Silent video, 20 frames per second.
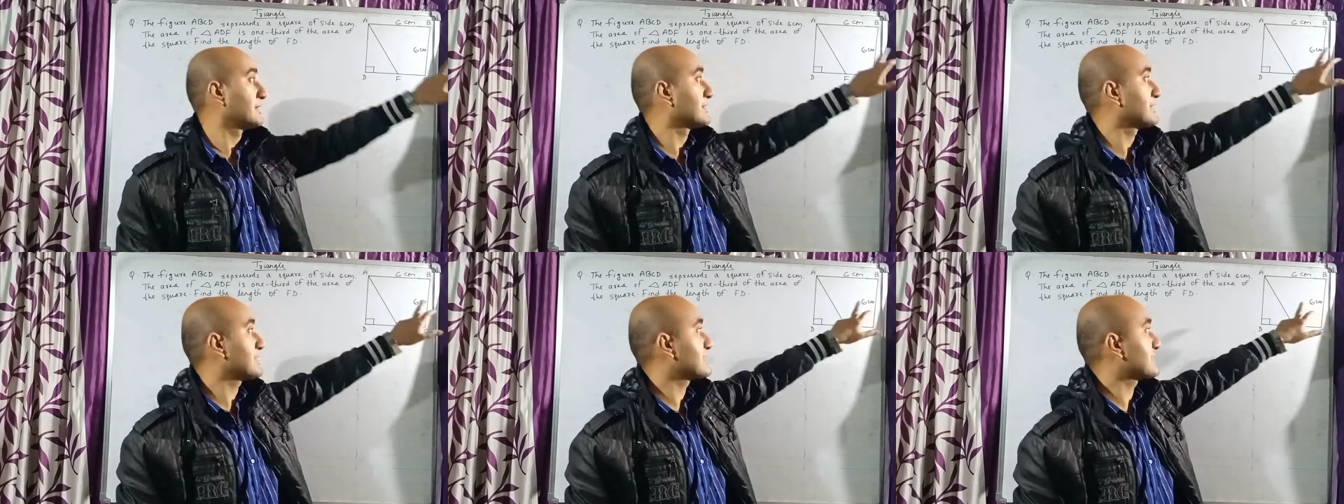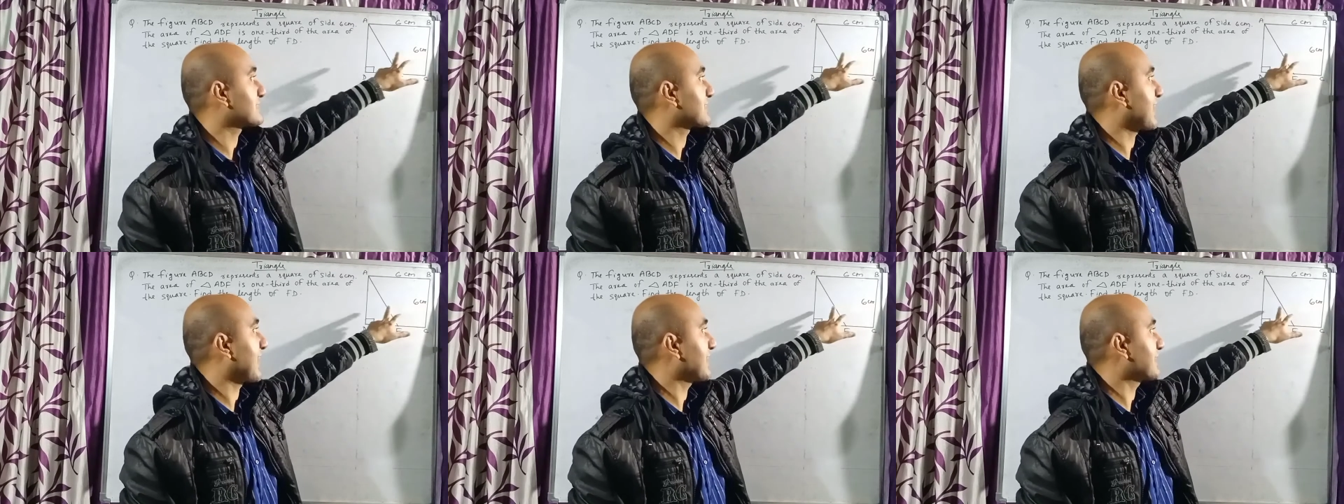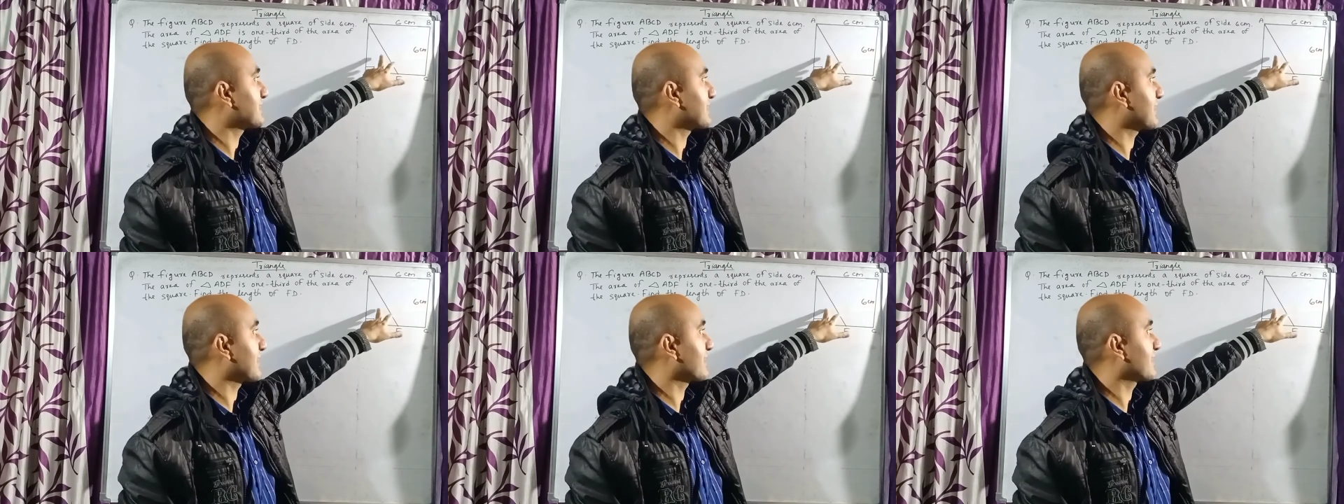this
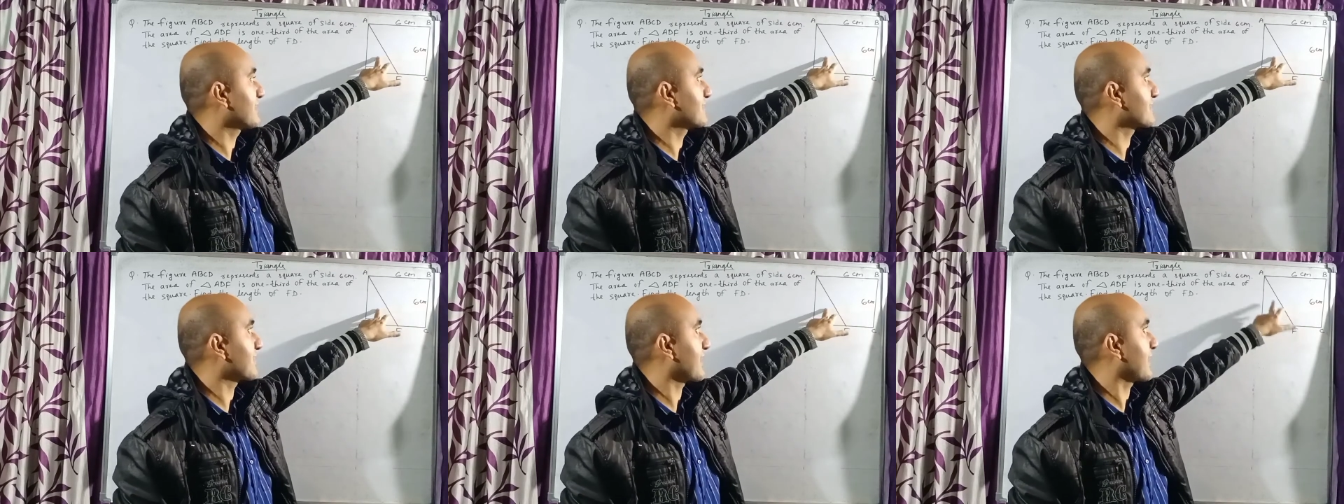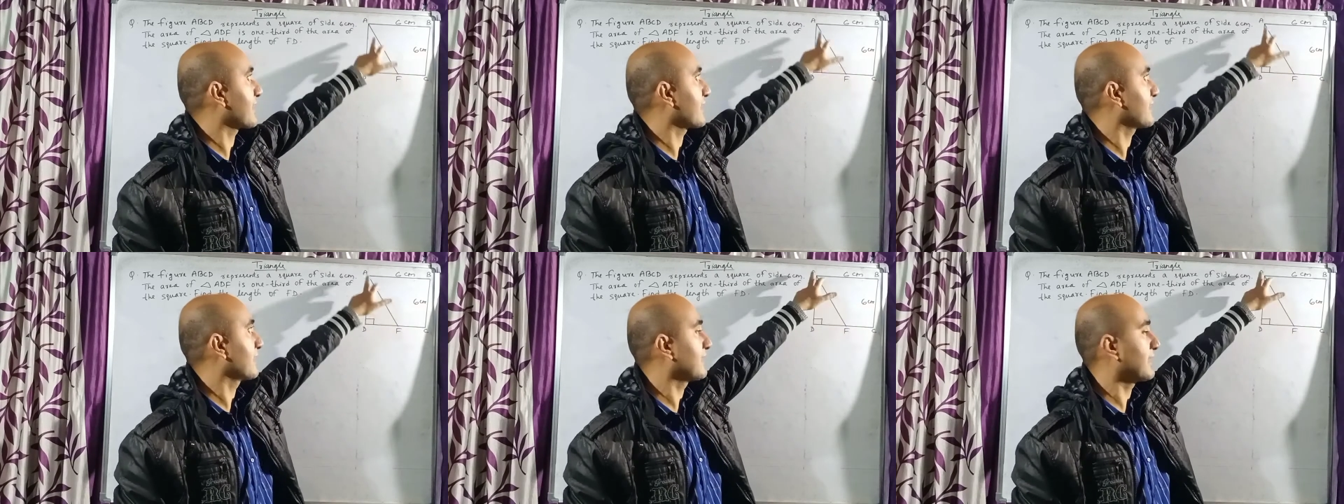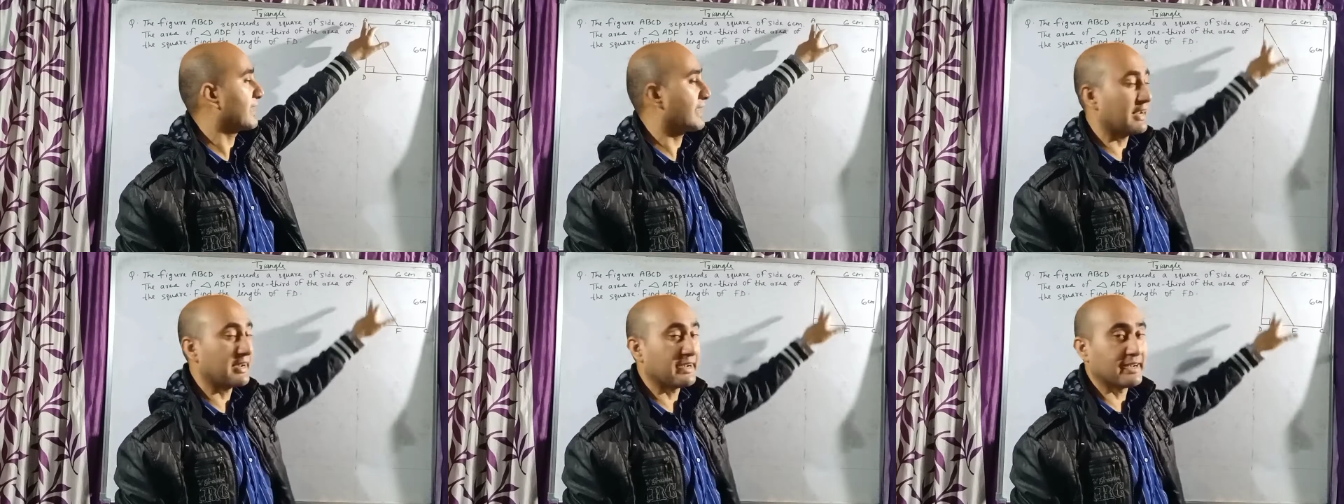right angle
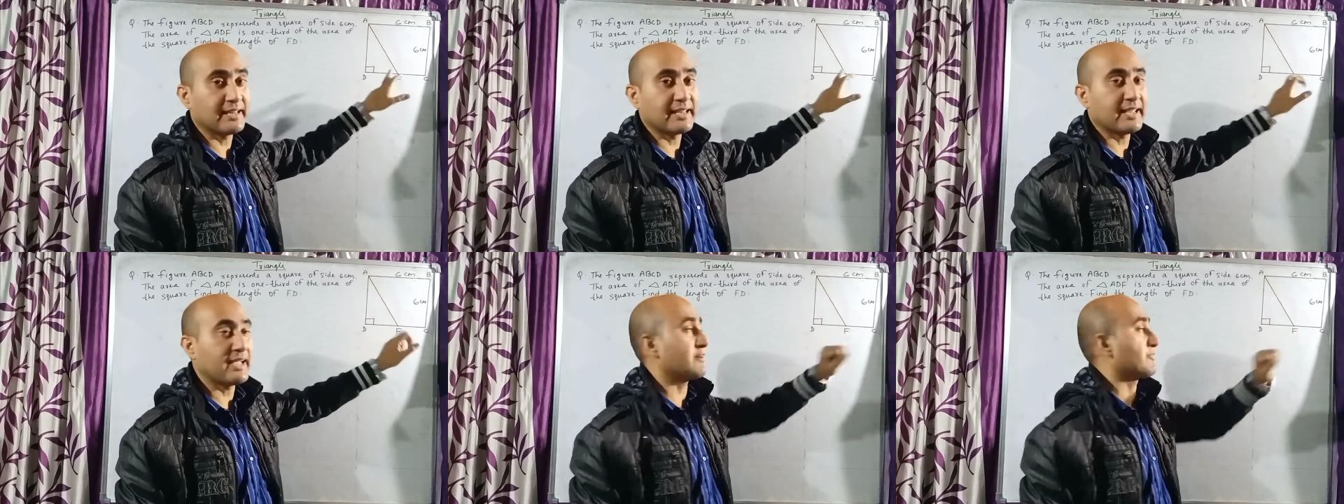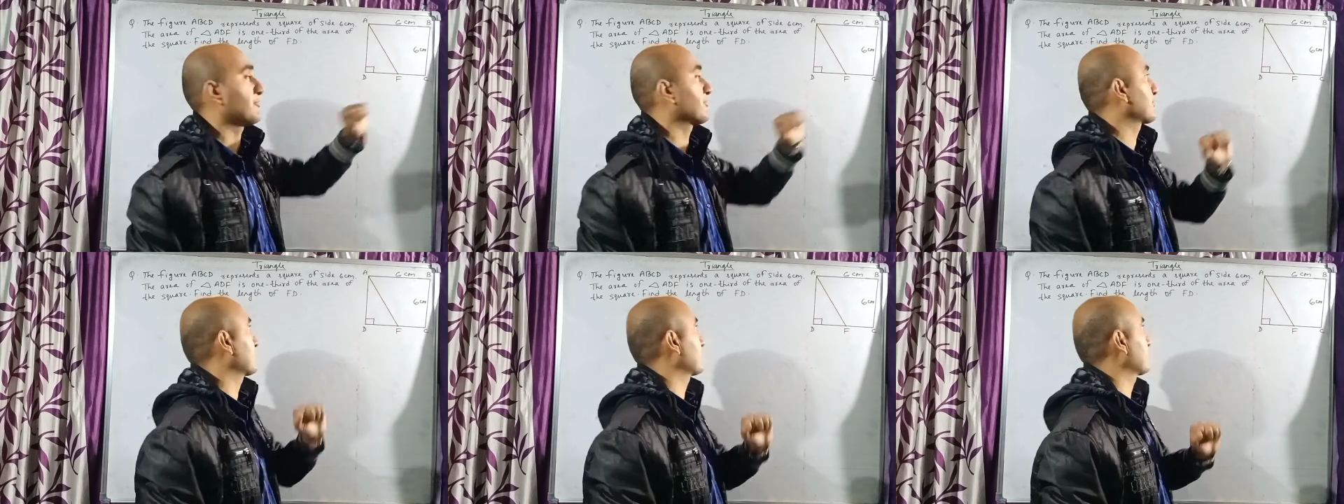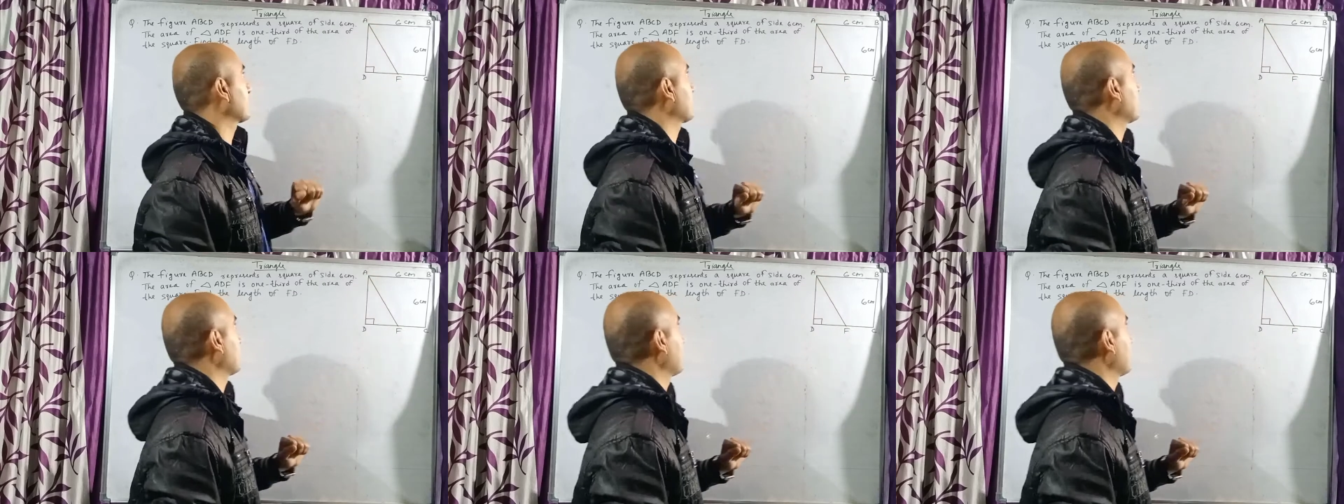triangle ADF.